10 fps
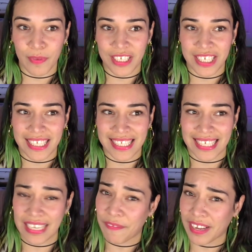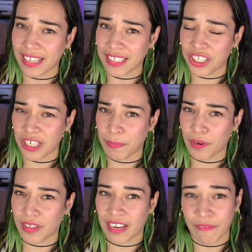which is significantly
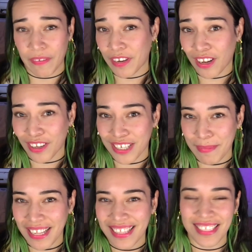cheaper than $50 a month.